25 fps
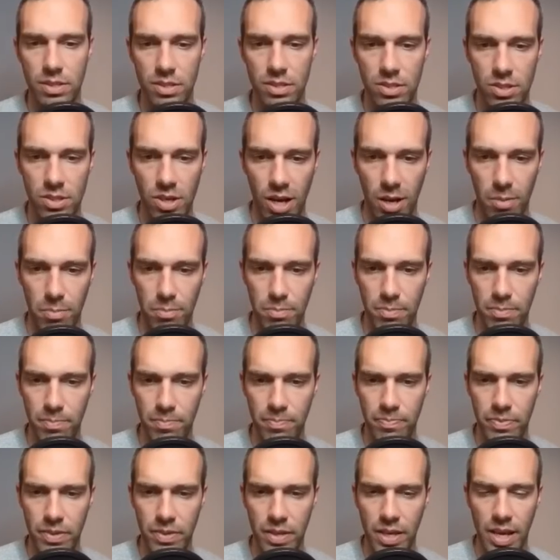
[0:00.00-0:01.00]

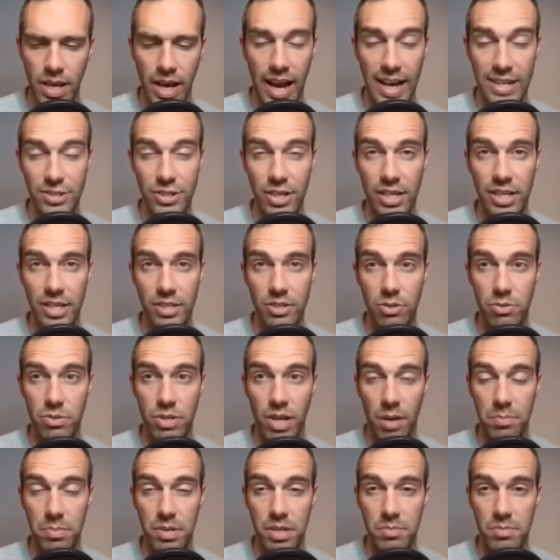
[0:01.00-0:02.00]
I didn't do
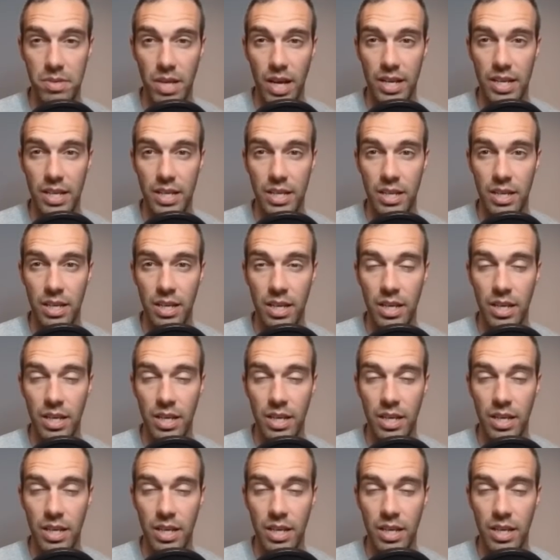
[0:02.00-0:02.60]
top teams. I did.